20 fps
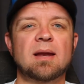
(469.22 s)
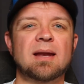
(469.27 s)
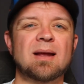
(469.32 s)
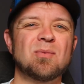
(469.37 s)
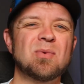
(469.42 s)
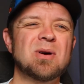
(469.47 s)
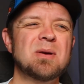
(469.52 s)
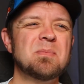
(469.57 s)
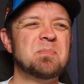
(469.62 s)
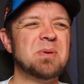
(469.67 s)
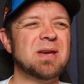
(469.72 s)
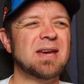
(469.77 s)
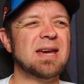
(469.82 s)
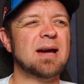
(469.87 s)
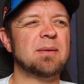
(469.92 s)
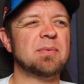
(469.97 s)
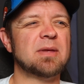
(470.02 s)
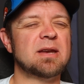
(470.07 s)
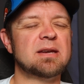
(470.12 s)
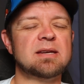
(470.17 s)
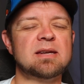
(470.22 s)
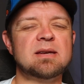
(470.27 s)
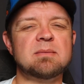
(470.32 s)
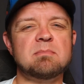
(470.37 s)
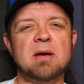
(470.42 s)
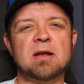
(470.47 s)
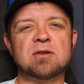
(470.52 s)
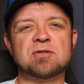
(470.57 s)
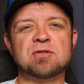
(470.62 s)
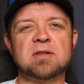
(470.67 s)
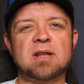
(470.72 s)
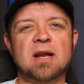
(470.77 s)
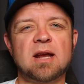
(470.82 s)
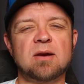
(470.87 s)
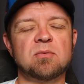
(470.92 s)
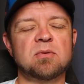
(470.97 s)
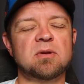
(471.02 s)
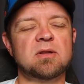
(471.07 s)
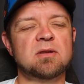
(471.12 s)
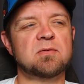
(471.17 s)
Now, one big app that I didn't mention that
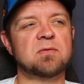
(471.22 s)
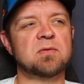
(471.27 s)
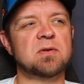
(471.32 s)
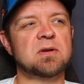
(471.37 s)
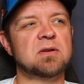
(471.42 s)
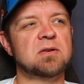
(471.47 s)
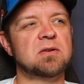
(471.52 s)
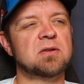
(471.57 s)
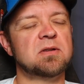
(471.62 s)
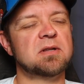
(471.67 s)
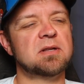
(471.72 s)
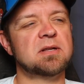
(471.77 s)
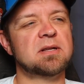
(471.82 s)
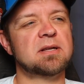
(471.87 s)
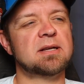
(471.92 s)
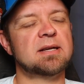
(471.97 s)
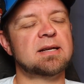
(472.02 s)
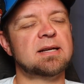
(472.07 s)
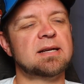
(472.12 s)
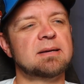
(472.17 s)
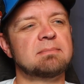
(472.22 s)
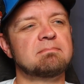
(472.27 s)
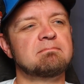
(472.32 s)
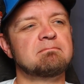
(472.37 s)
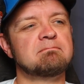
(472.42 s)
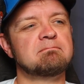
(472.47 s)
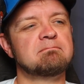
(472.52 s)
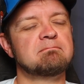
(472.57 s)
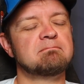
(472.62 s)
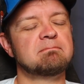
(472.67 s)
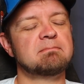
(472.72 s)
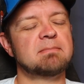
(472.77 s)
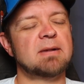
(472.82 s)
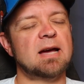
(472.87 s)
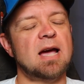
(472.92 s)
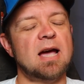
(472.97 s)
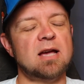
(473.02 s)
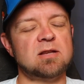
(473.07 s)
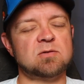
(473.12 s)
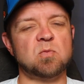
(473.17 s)
I really feel um,
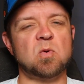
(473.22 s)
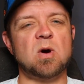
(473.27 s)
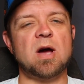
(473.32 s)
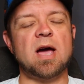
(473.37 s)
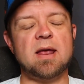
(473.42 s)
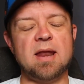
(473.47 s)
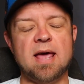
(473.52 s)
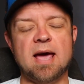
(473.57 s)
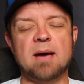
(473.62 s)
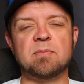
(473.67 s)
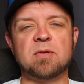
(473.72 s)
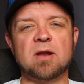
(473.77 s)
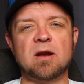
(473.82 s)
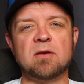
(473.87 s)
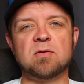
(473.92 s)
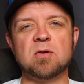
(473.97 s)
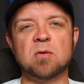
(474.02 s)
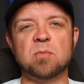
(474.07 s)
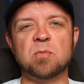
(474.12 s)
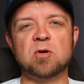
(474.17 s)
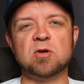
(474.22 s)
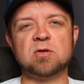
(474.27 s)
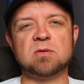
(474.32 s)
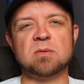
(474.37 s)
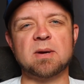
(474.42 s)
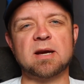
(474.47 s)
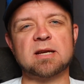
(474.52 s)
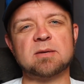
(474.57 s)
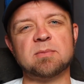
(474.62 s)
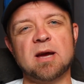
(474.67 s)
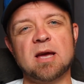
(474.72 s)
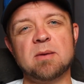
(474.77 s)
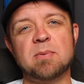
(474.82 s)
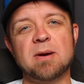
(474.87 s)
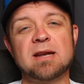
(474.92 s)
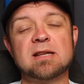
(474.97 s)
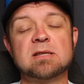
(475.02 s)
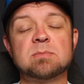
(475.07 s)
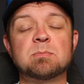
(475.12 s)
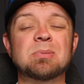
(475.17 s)
as one, an app that I feel pulls me back to my
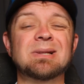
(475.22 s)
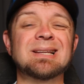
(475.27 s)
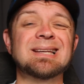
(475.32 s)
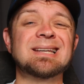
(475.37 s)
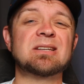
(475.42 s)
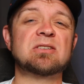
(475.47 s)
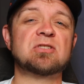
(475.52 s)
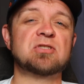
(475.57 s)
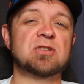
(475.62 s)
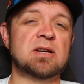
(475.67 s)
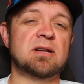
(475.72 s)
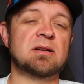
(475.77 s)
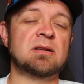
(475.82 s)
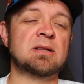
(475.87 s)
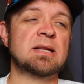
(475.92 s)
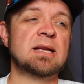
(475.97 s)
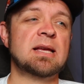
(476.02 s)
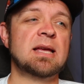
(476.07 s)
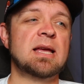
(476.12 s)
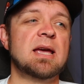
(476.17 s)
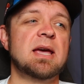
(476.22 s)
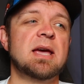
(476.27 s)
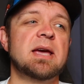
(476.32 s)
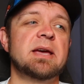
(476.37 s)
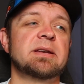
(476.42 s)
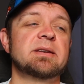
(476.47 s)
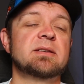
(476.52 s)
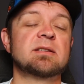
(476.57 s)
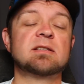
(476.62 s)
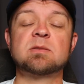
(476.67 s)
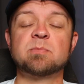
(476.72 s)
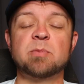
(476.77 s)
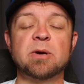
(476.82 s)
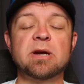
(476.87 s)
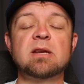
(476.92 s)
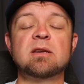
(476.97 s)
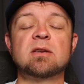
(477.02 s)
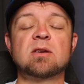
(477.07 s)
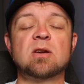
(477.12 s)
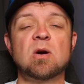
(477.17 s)
iPad is Blink Shell
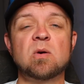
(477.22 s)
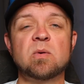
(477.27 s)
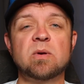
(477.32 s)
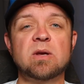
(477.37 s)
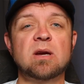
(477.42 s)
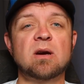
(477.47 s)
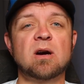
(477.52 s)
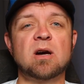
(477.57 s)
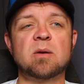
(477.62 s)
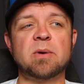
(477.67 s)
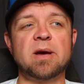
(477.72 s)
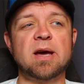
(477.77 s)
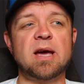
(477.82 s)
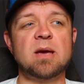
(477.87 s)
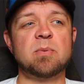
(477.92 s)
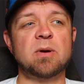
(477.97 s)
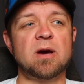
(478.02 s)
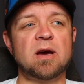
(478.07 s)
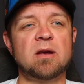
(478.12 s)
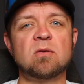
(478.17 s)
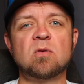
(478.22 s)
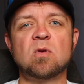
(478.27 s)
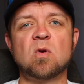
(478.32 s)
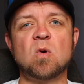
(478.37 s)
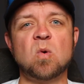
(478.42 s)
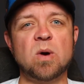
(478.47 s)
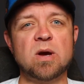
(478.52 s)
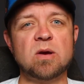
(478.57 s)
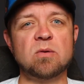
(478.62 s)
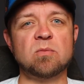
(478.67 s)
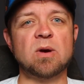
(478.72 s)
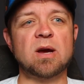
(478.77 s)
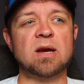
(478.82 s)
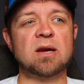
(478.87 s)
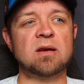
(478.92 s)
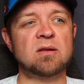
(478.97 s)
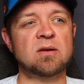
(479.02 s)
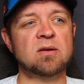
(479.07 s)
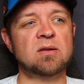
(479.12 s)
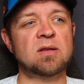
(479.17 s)
despite coding on my iPad quite
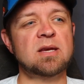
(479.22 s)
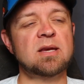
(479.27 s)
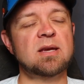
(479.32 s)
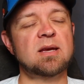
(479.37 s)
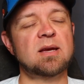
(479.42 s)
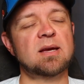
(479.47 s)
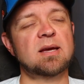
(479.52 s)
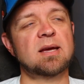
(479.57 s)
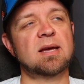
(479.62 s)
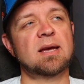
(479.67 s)
regularly,